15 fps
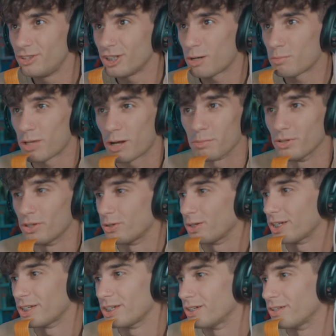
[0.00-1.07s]
I'm not blowing
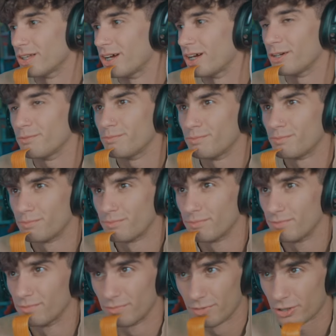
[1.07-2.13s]
any of that.
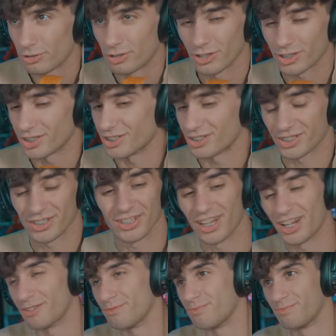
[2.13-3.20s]
They're all gonna see that.